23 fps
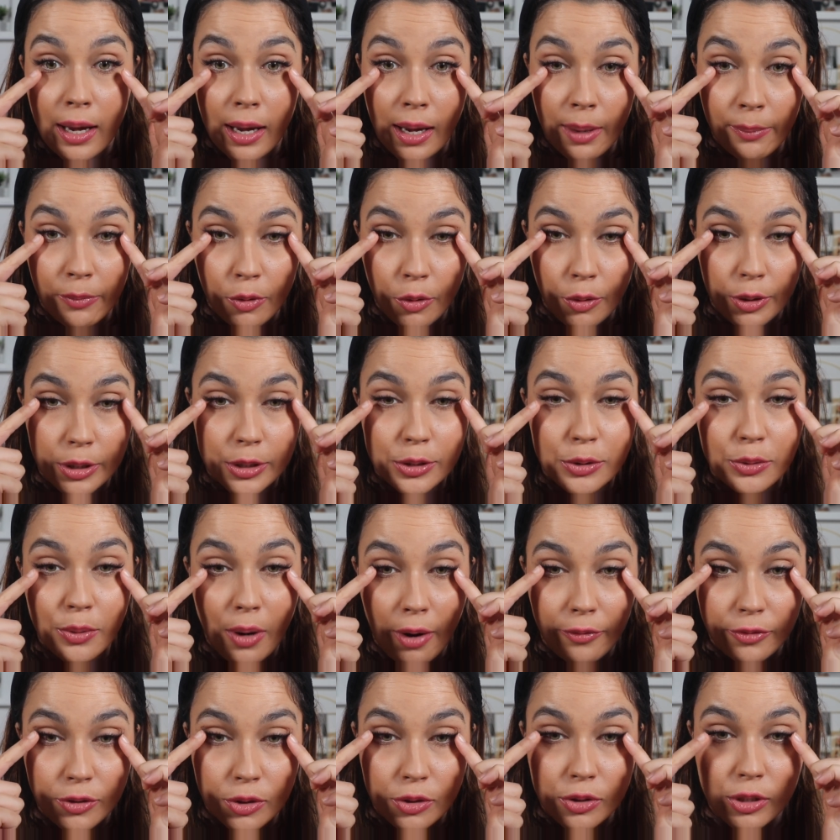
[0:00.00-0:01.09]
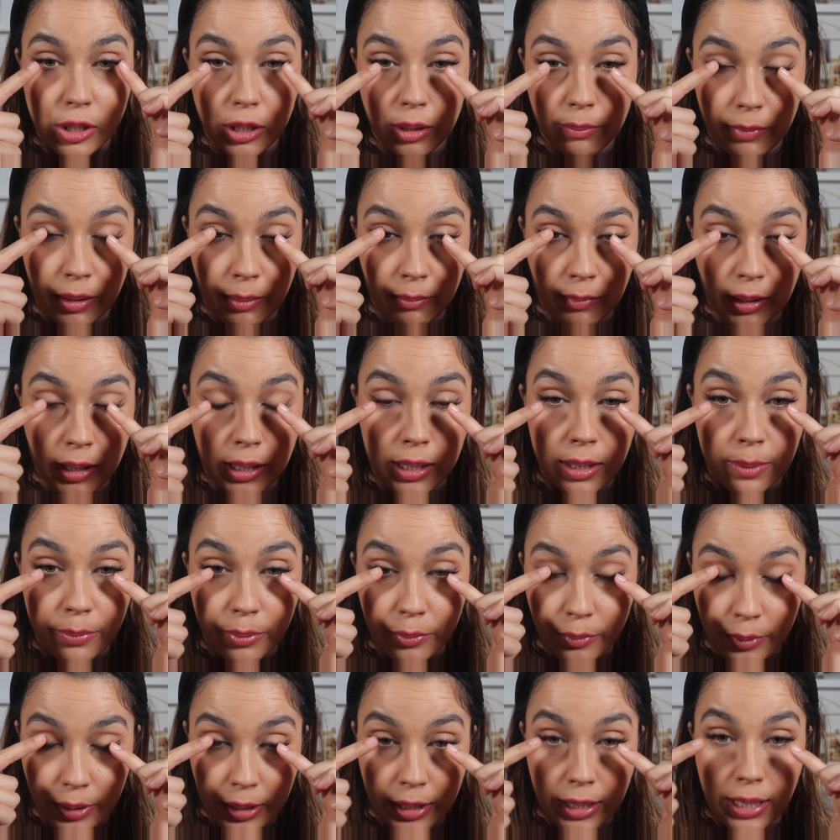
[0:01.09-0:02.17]
I'm going to have to take my makeup
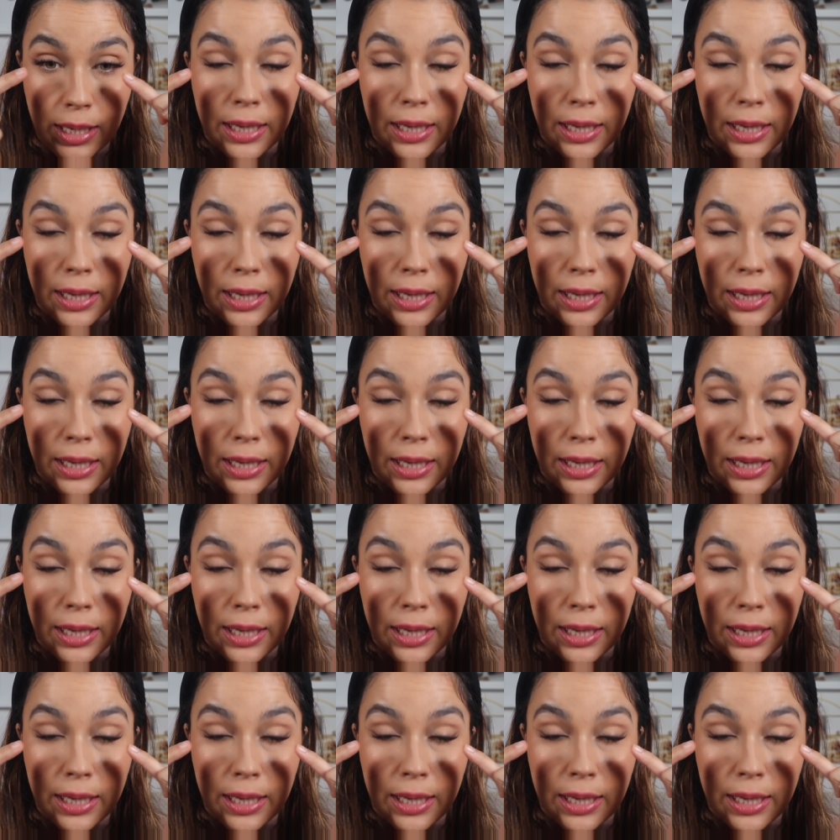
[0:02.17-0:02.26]
when